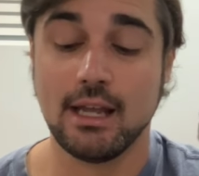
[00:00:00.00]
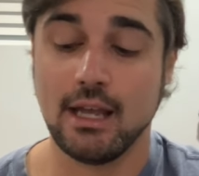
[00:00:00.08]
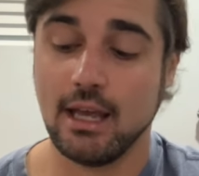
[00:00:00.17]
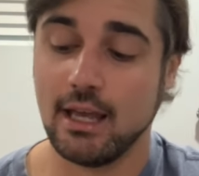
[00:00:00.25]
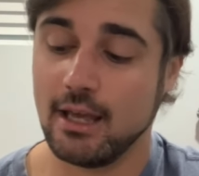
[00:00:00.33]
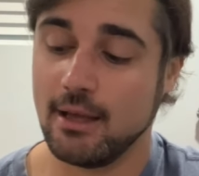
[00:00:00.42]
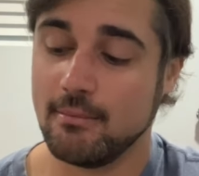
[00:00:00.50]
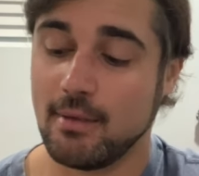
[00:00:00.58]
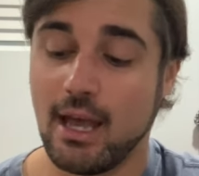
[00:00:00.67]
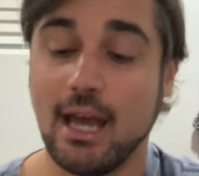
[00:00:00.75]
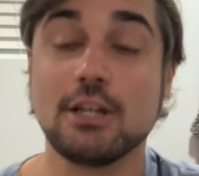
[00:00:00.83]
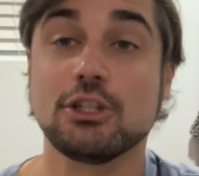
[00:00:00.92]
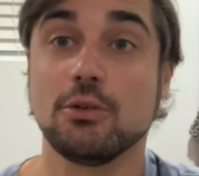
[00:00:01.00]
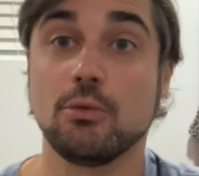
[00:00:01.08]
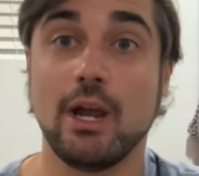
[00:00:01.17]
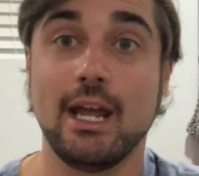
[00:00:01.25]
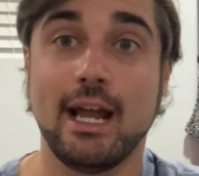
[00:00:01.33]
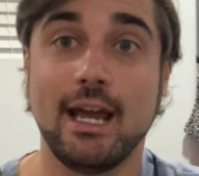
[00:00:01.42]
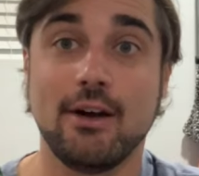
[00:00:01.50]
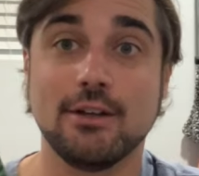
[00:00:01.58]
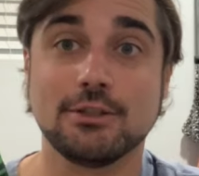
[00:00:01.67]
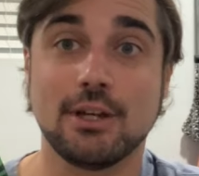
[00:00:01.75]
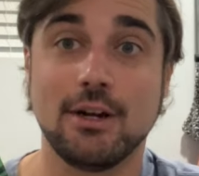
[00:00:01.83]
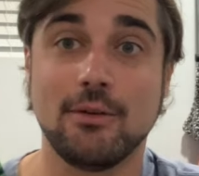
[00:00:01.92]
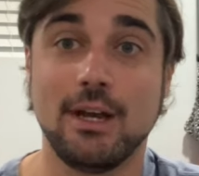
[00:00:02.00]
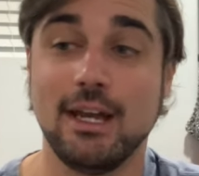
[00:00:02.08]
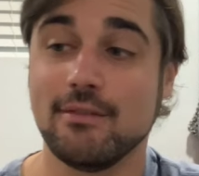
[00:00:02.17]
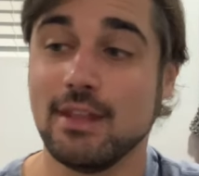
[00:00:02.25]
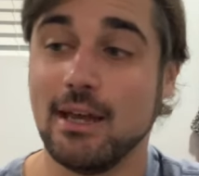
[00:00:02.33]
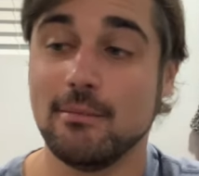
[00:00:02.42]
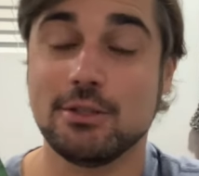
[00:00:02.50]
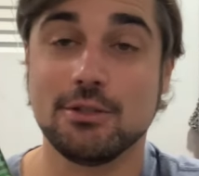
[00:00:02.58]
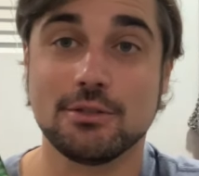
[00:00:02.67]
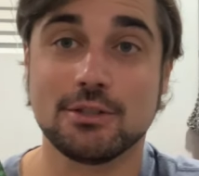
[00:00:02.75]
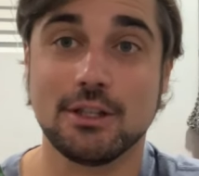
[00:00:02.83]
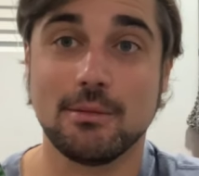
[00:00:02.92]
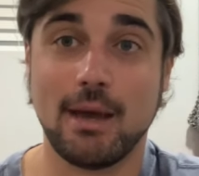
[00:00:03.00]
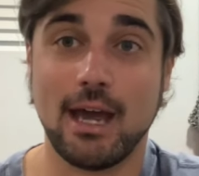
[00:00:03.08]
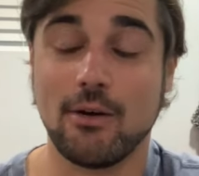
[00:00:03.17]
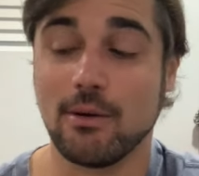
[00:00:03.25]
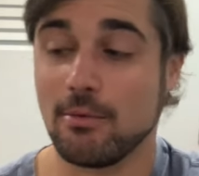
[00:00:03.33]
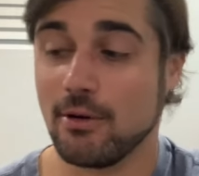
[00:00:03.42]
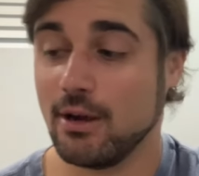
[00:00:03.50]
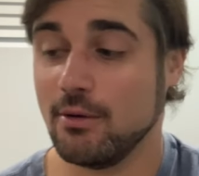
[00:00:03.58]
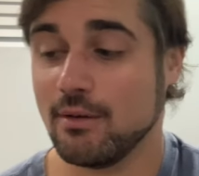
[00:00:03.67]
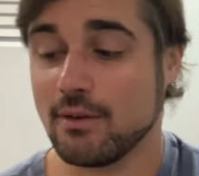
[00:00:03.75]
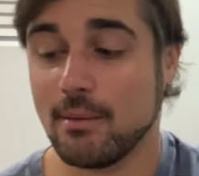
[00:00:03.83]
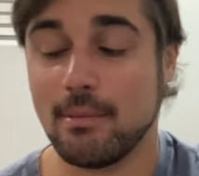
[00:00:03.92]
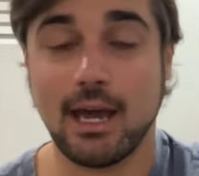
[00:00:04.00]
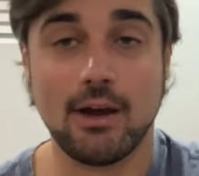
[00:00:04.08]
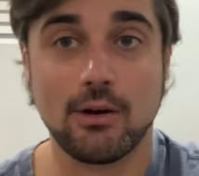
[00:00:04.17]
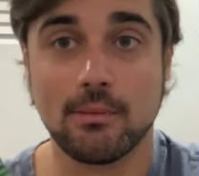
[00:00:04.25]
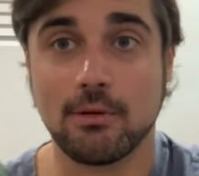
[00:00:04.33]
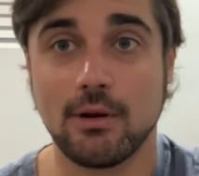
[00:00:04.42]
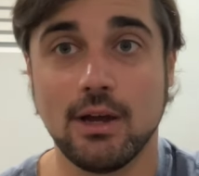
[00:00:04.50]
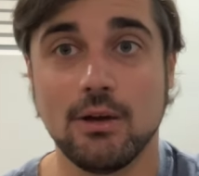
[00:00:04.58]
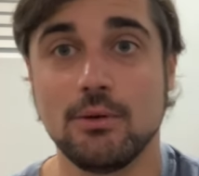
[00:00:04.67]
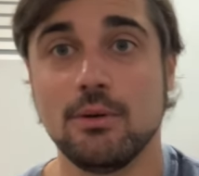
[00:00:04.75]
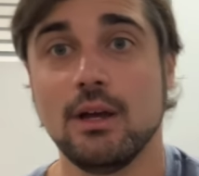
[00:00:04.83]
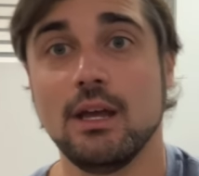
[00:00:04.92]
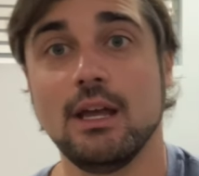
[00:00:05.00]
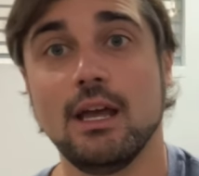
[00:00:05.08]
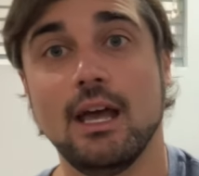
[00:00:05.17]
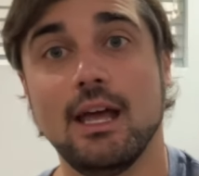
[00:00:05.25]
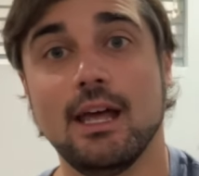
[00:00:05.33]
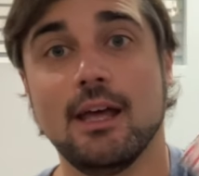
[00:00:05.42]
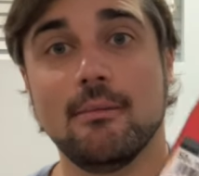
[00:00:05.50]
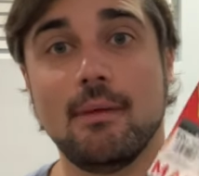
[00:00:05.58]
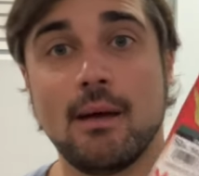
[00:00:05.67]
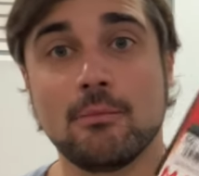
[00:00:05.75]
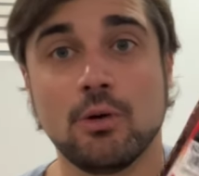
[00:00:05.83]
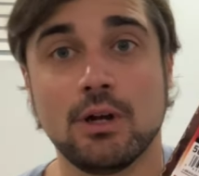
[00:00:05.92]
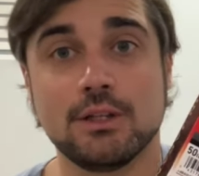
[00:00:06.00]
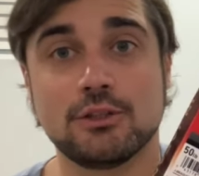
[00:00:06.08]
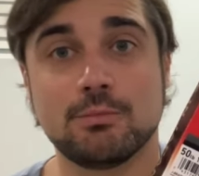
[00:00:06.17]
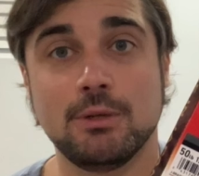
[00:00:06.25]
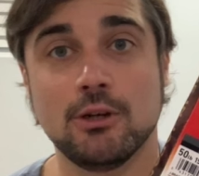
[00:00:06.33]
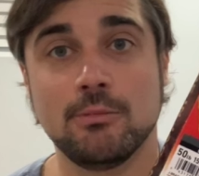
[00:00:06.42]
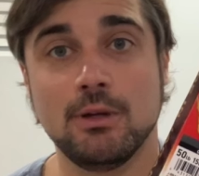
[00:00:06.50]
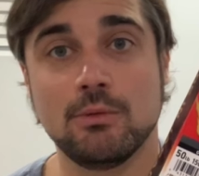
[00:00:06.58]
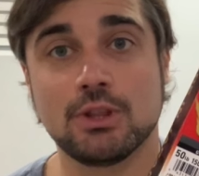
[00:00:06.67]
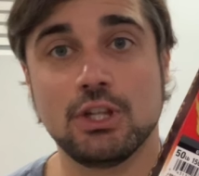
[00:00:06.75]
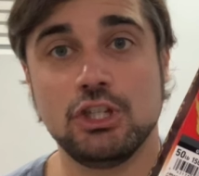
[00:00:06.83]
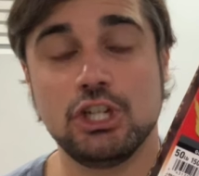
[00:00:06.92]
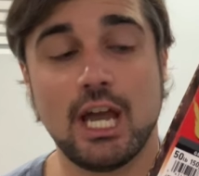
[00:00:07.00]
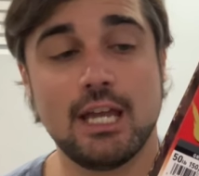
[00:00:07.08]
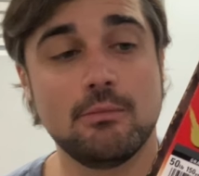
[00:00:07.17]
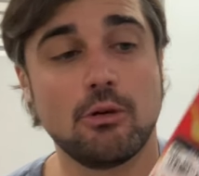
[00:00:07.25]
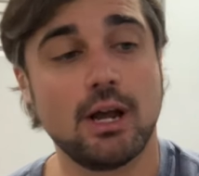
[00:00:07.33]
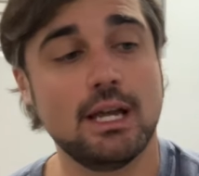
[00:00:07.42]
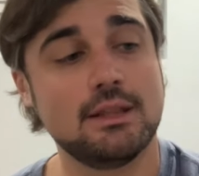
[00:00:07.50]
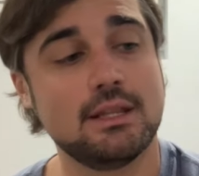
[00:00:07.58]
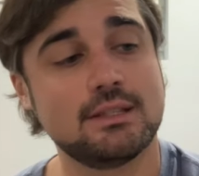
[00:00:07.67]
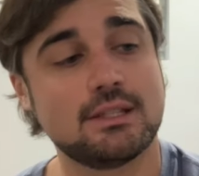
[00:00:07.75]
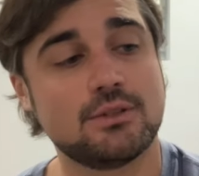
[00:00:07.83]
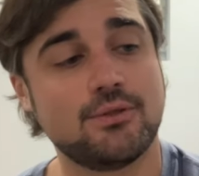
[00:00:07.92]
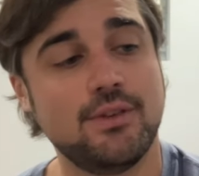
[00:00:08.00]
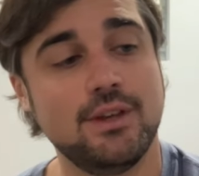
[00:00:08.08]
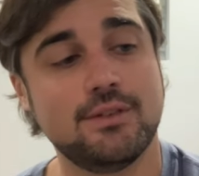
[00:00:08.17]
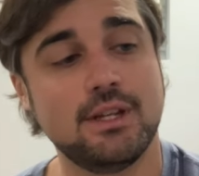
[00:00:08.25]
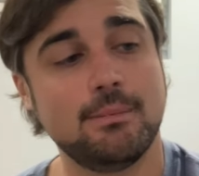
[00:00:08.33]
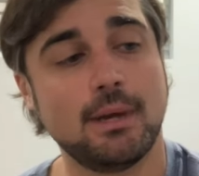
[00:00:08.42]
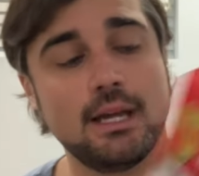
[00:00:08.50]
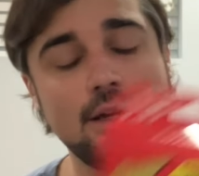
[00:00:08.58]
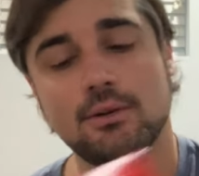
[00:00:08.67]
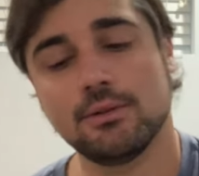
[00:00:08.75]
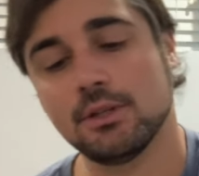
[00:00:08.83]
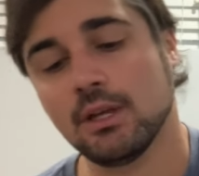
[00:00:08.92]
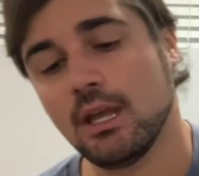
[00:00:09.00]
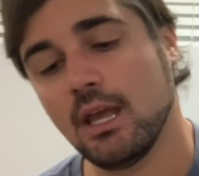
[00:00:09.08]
I actually ran out, so I don't have that, but you can see the Power Pro. I've got Power Pro. I'm going to experiment with the J braid. This is 50 pound.